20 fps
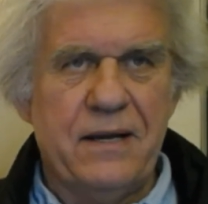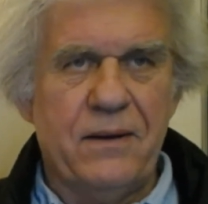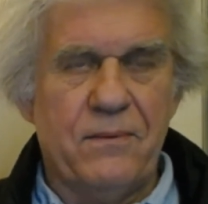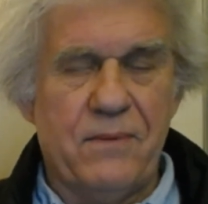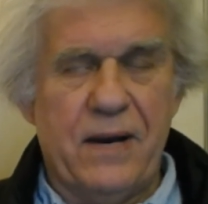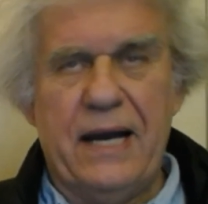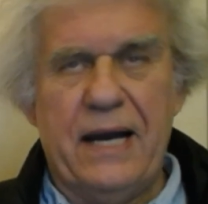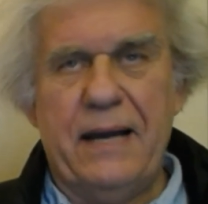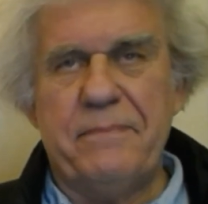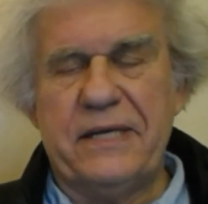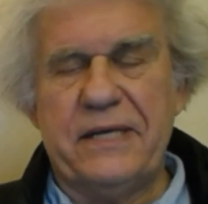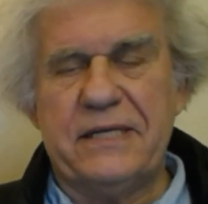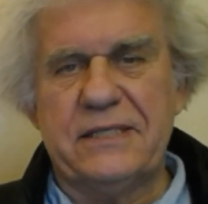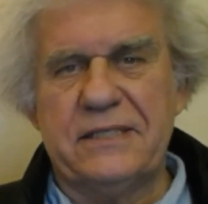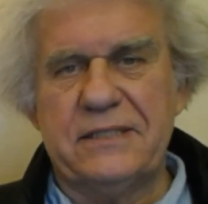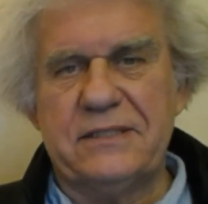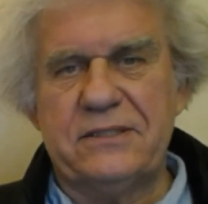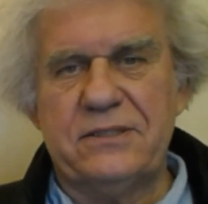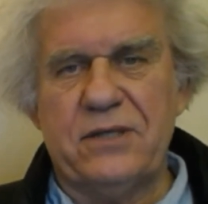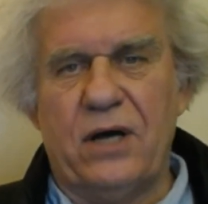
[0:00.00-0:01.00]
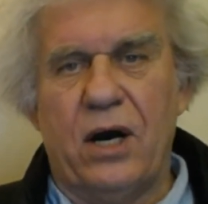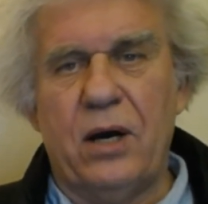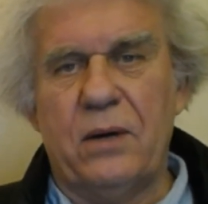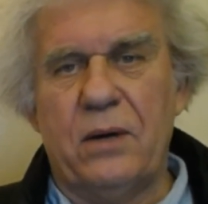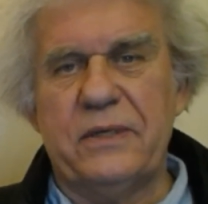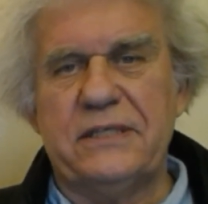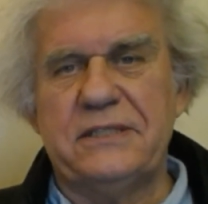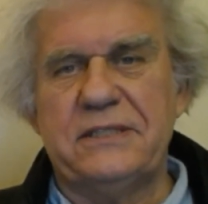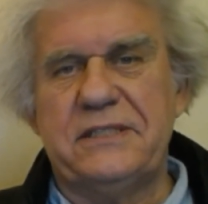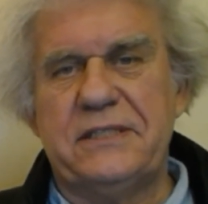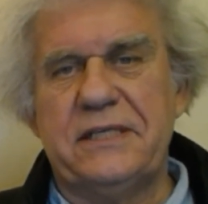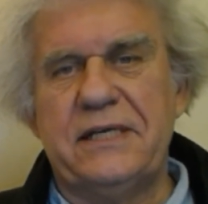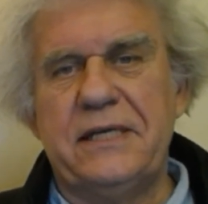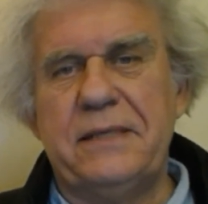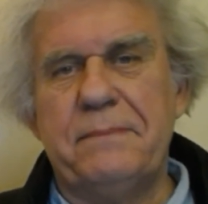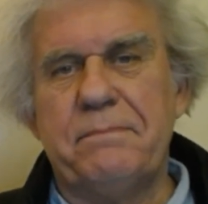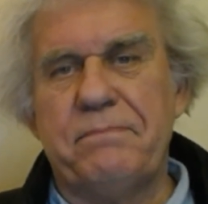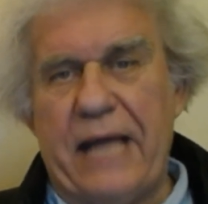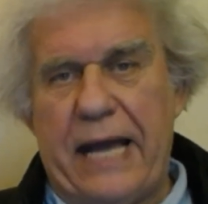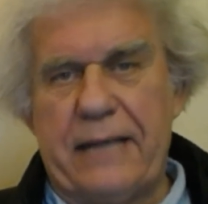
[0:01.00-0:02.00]
Why? Because always
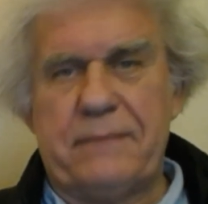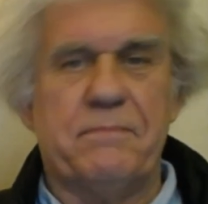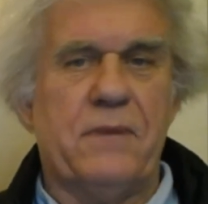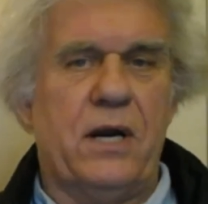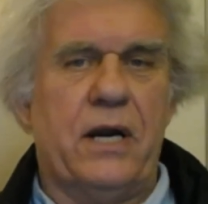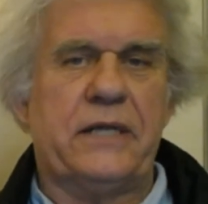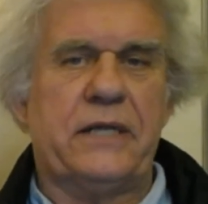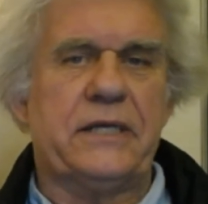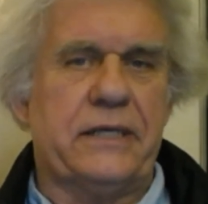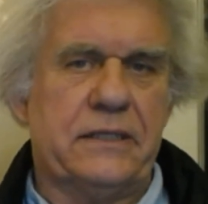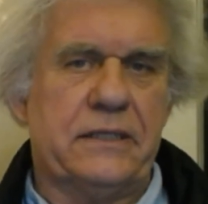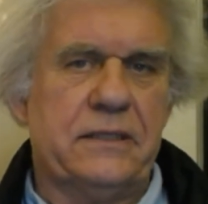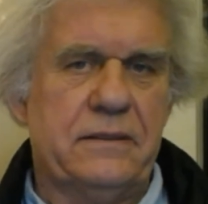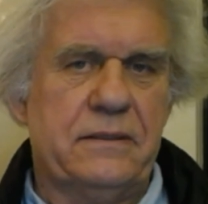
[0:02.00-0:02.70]
the black market